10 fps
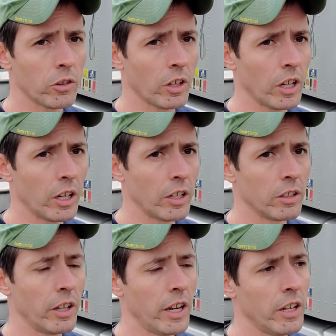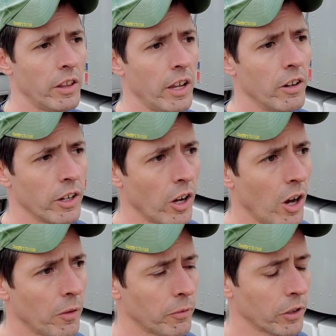Uh, they they only
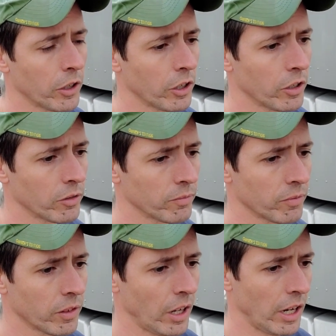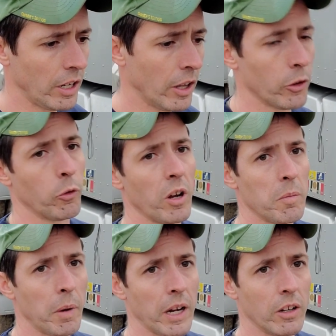offer a, another
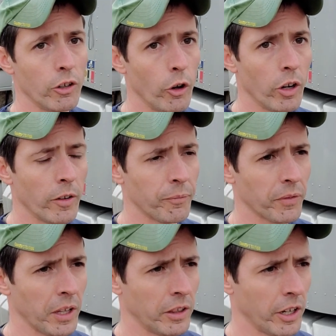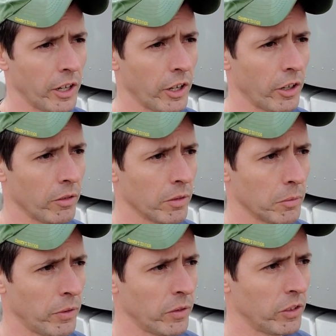reman unit, and they're
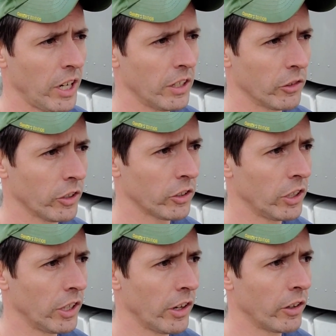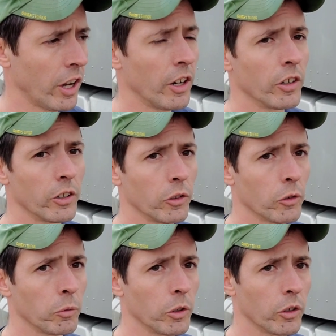fifteen to sixteen hundred
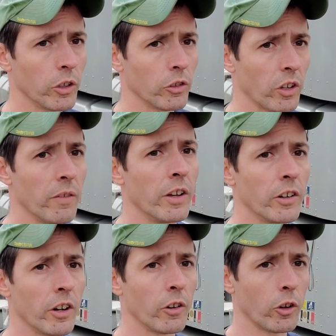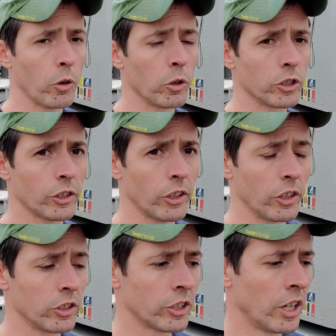dollars with a seven hundred dollar core
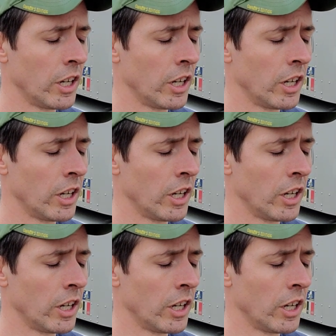charge